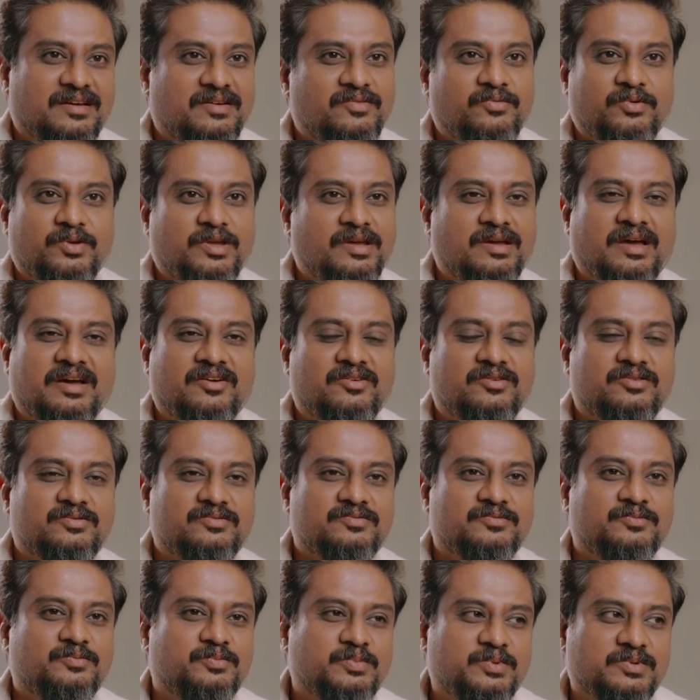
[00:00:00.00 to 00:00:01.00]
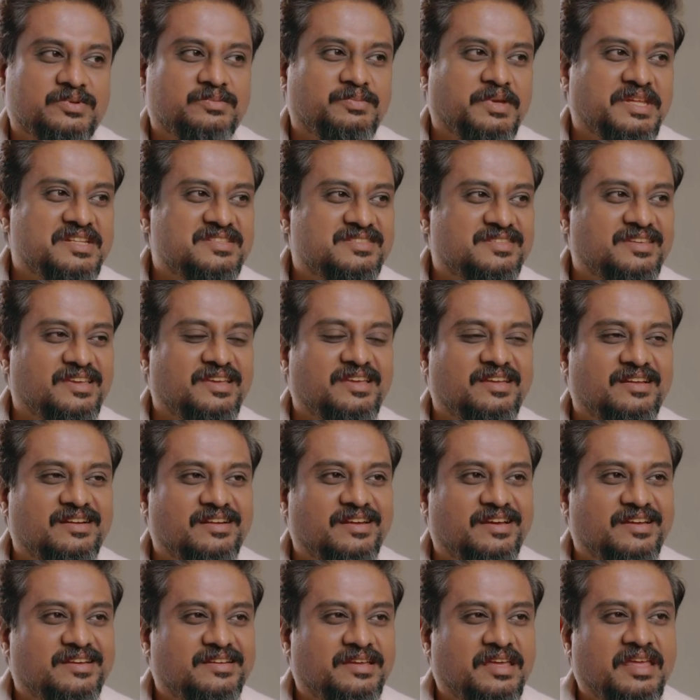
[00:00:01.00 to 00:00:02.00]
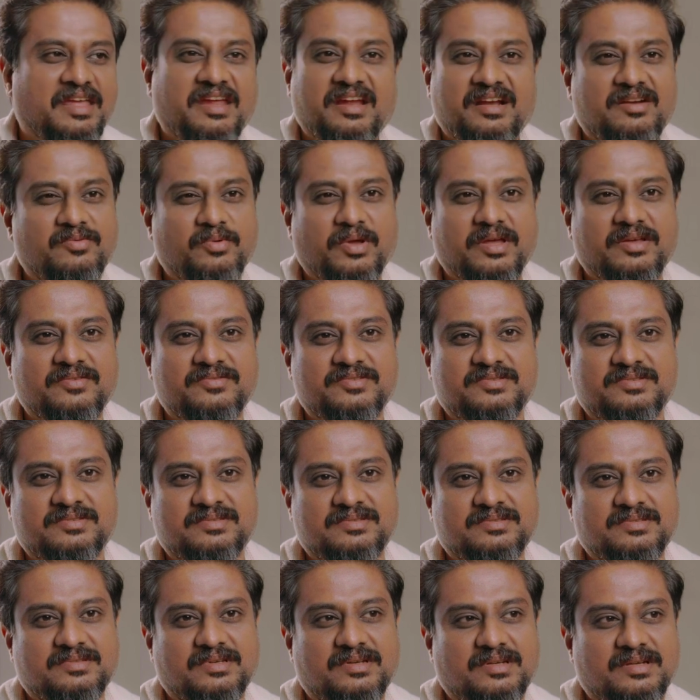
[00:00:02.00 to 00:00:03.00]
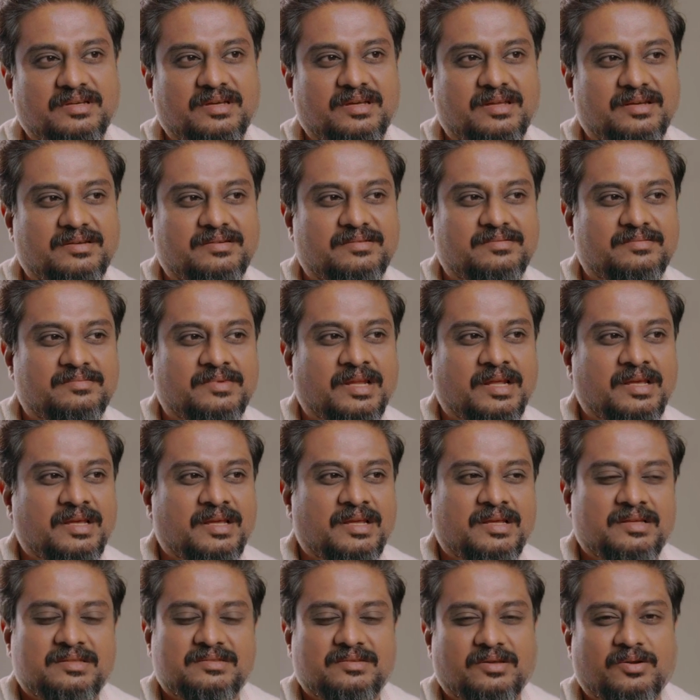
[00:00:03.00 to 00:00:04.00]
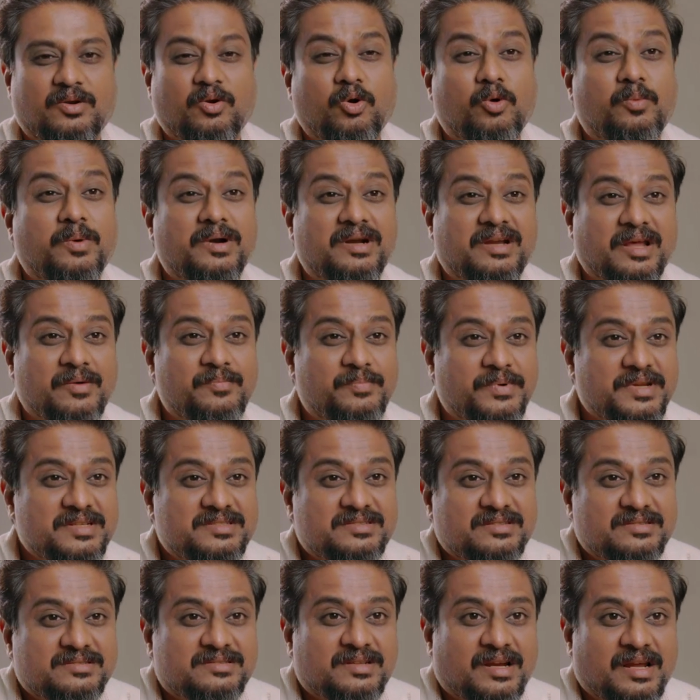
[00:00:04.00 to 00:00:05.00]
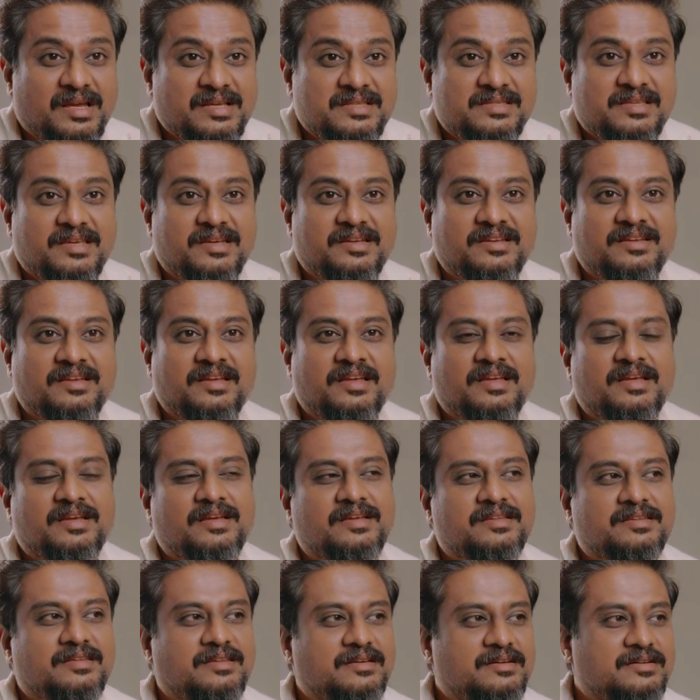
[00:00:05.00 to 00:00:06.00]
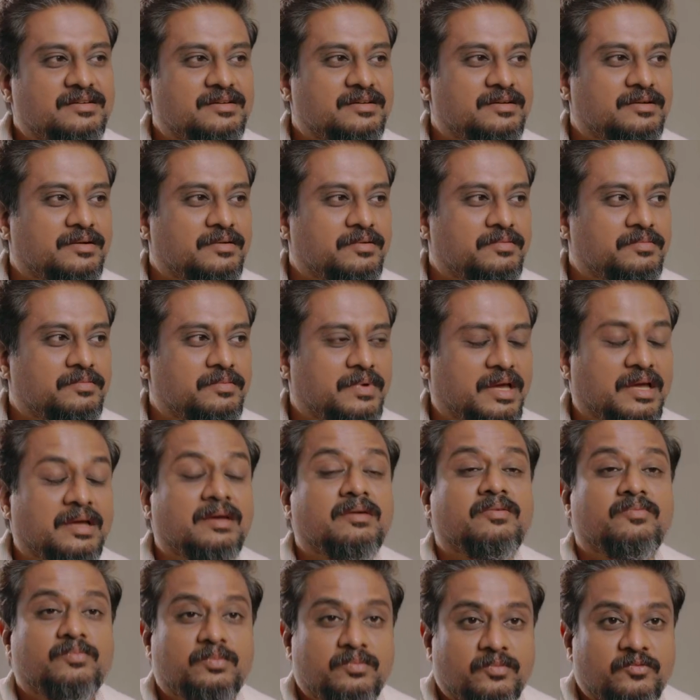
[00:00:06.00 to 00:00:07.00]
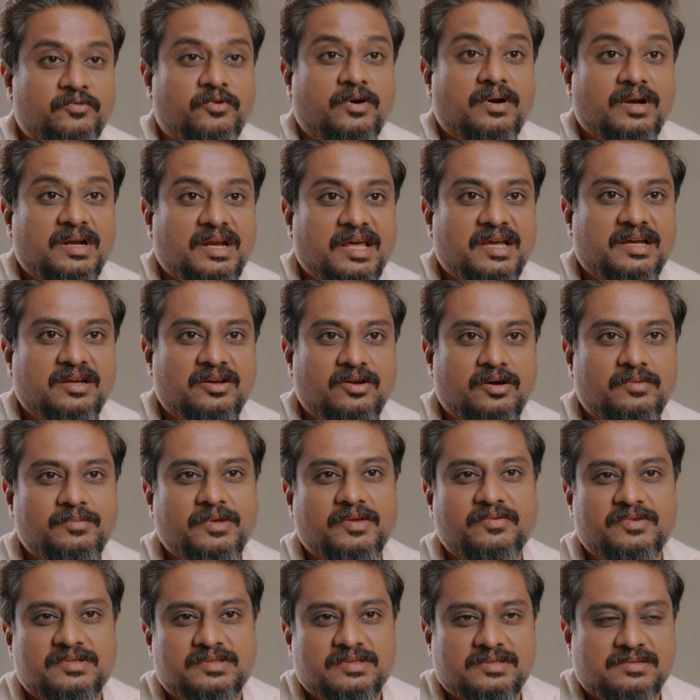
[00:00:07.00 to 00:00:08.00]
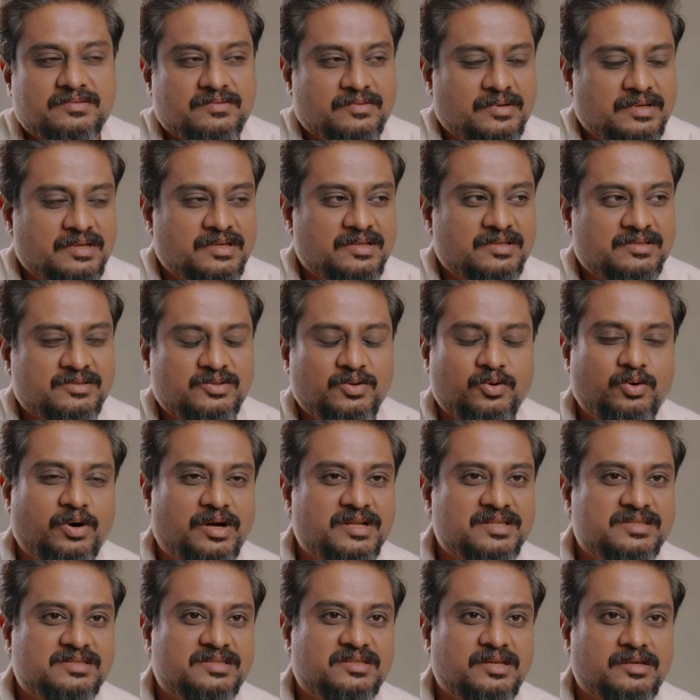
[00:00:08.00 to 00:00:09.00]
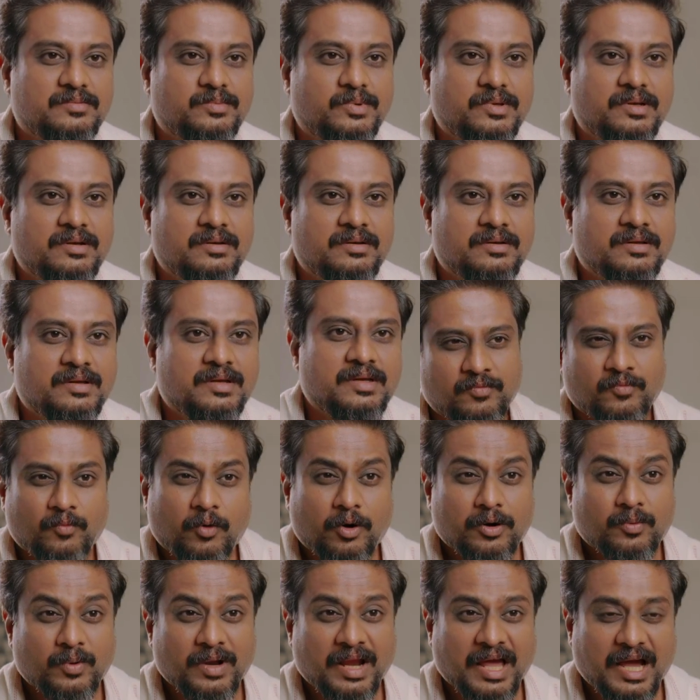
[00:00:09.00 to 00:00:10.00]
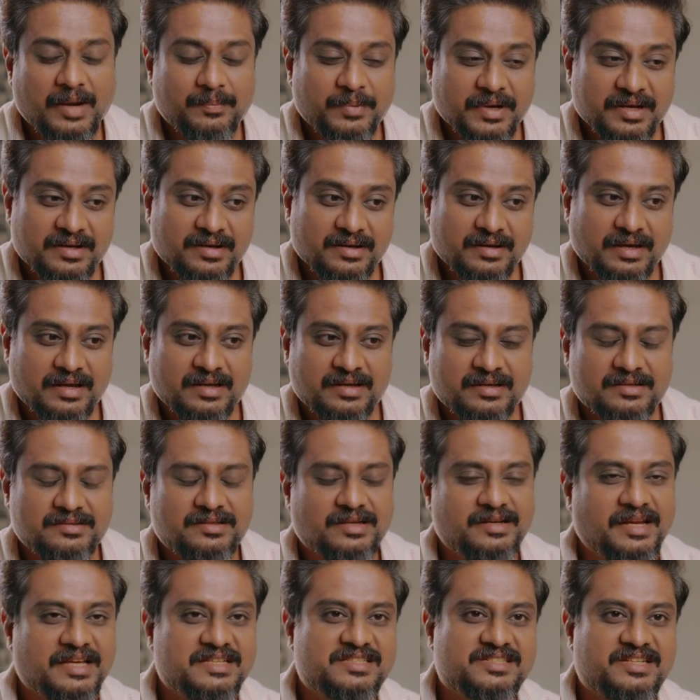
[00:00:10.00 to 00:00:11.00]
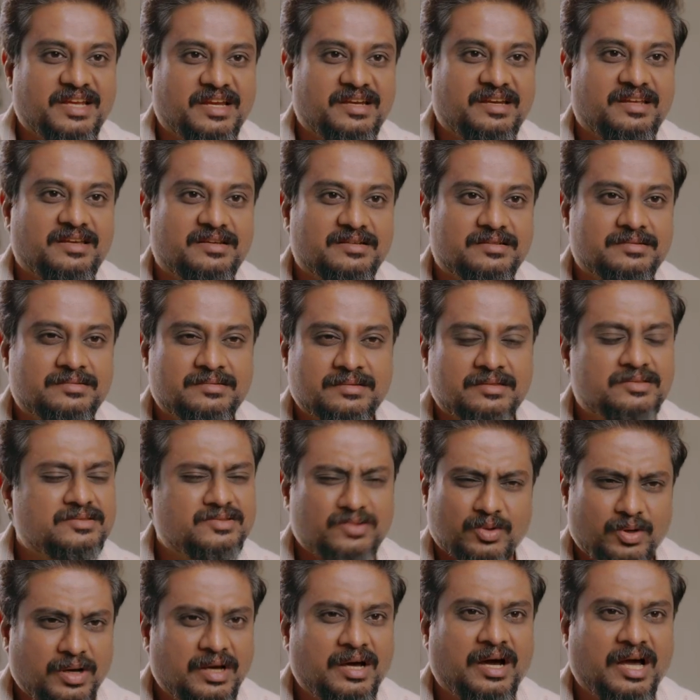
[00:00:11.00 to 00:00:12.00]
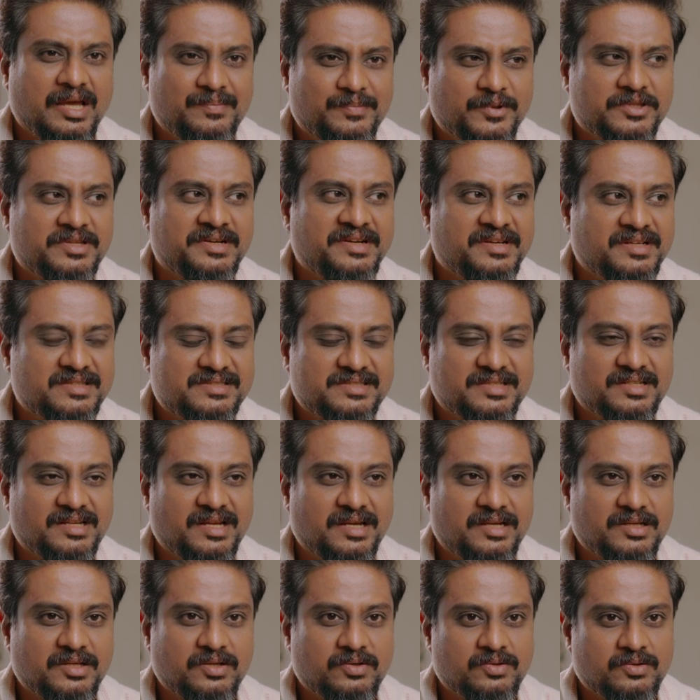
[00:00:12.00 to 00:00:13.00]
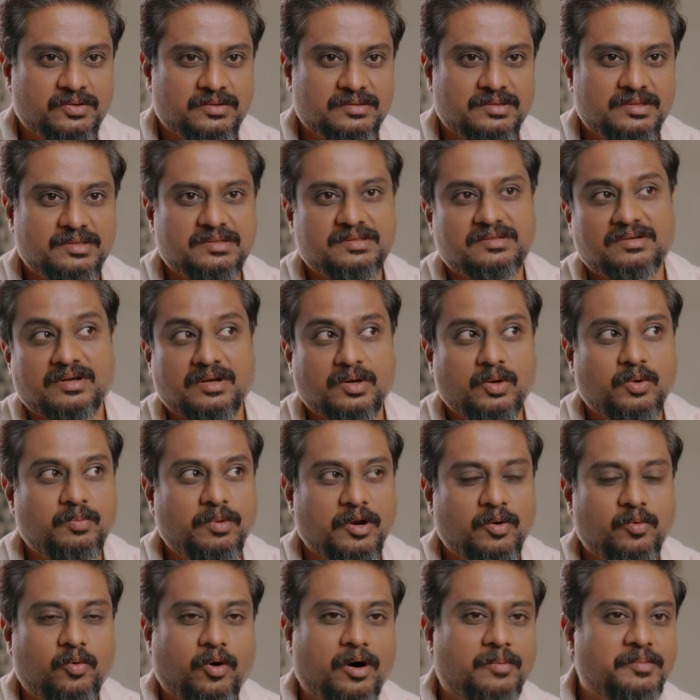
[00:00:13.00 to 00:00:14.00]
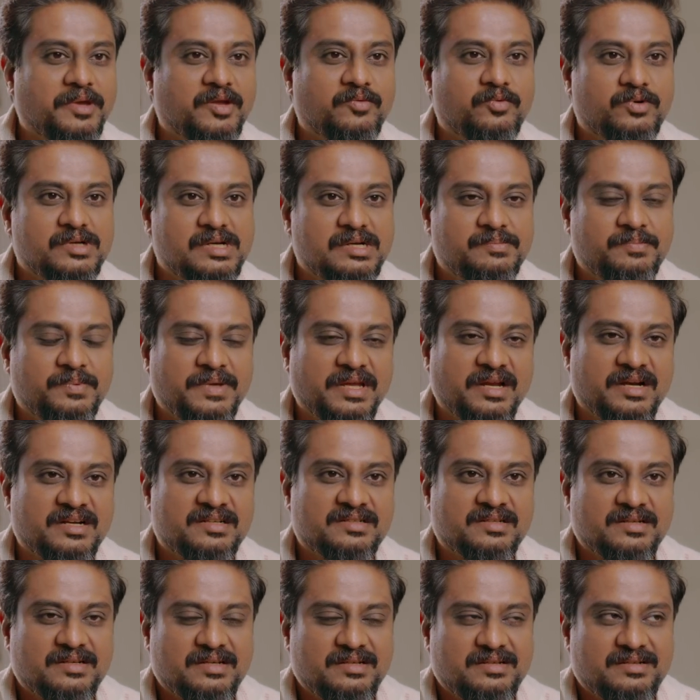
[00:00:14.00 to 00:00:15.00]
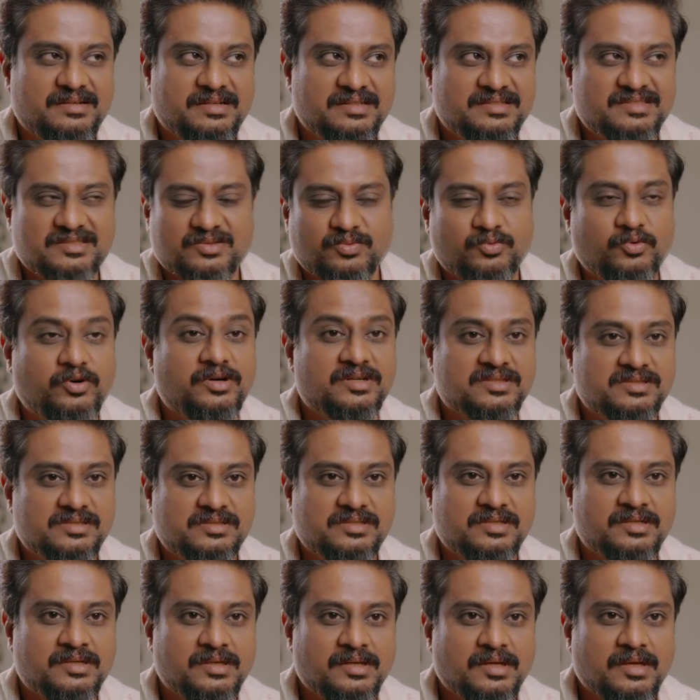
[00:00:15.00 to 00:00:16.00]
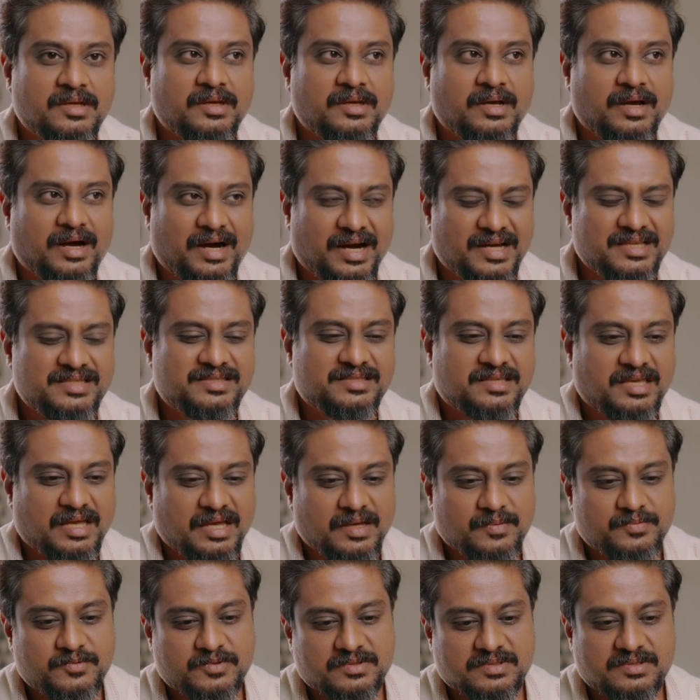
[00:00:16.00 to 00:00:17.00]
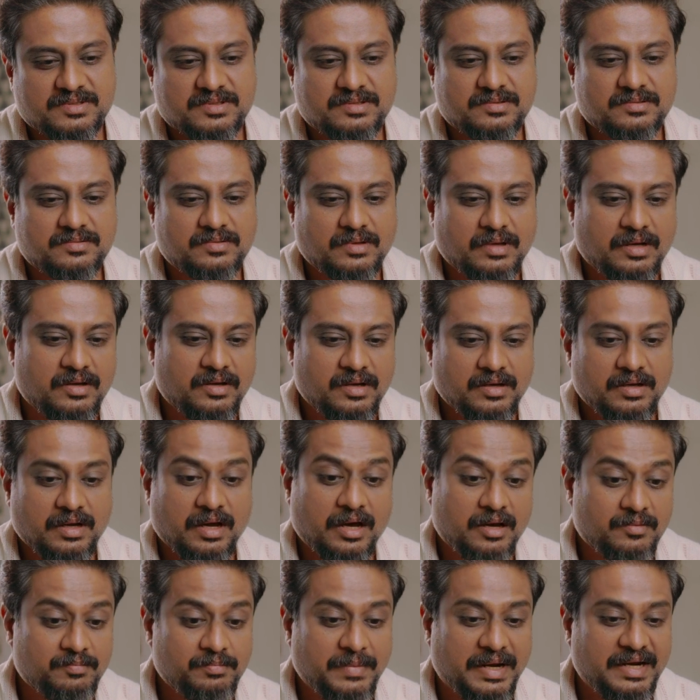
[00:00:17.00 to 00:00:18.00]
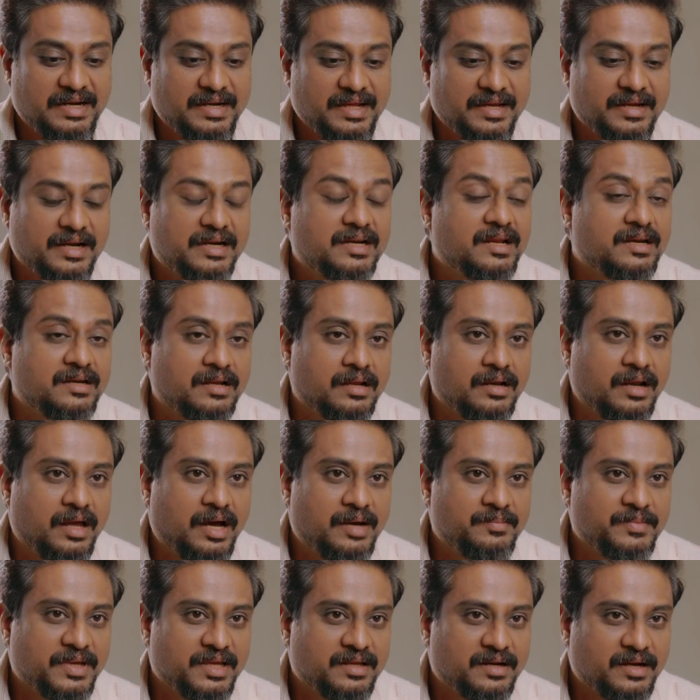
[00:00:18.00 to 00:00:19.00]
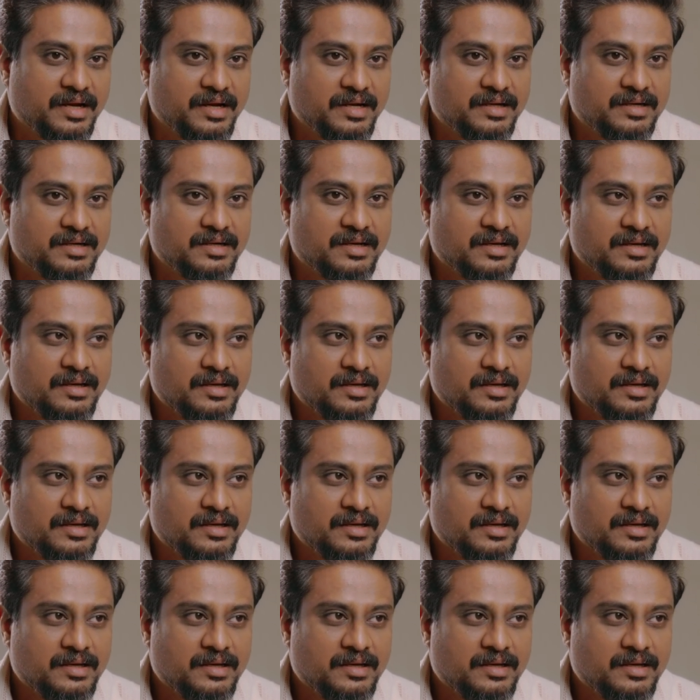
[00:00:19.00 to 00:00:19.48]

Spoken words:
we have been seeing like heat waves and the global temperatures rising, the world economy which is so unstable. What will happen in the next 10 years? So a hypothetical scenario, that global warming, would it be at its worst? Ice caps are melting at an alarming rate.